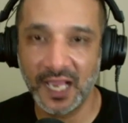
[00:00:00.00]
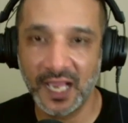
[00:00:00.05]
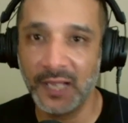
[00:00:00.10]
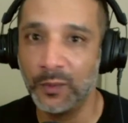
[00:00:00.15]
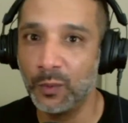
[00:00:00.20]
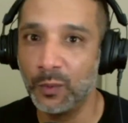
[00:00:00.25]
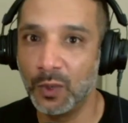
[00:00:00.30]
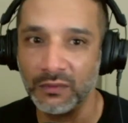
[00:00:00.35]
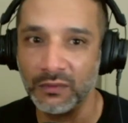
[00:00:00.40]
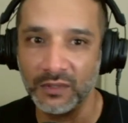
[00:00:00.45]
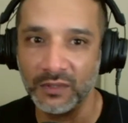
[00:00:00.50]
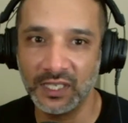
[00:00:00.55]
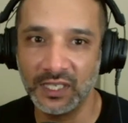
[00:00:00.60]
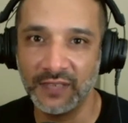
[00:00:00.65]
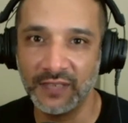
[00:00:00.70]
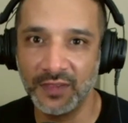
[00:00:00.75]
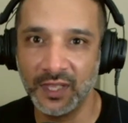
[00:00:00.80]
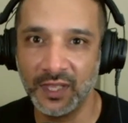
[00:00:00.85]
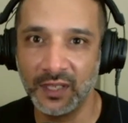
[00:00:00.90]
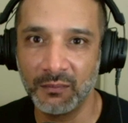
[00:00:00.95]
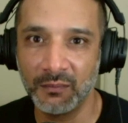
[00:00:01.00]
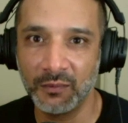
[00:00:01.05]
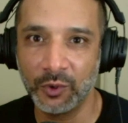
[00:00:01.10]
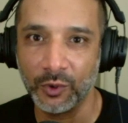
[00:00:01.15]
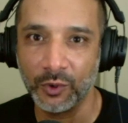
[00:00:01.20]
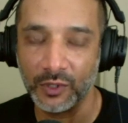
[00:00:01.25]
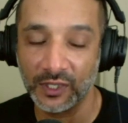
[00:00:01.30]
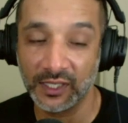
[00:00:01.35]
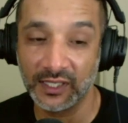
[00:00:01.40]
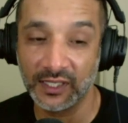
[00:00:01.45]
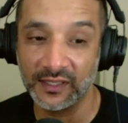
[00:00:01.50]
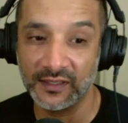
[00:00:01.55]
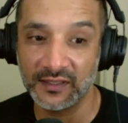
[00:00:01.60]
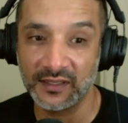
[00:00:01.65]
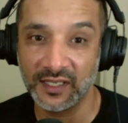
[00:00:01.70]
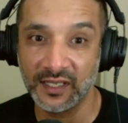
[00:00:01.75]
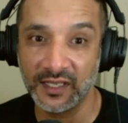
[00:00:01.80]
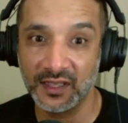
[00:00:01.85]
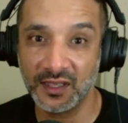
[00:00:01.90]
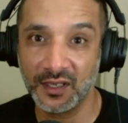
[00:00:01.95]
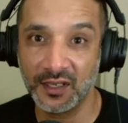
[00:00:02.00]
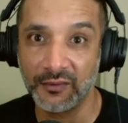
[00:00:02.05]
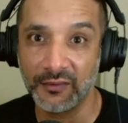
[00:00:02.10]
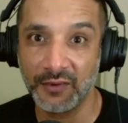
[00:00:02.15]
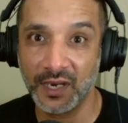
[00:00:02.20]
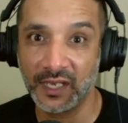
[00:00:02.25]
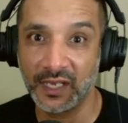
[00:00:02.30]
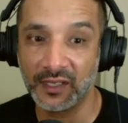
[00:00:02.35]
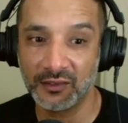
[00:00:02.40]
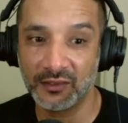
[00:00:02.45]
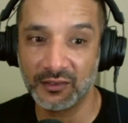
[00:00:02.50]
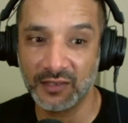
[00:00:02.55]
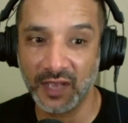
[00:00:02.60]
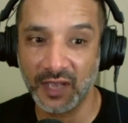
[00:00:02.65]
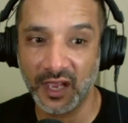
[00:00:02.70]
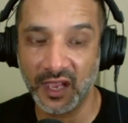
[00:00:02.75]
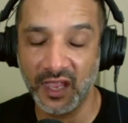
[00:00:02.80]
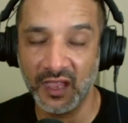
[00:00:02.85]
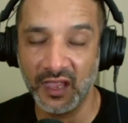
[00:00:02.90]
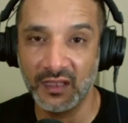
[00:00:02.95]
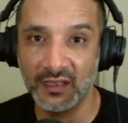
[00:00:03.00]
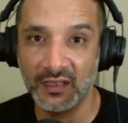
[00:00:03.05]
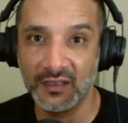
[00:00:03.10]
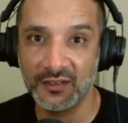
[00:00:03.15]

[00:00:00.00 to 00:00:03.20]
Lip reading: I won't give them organs in their regular diet.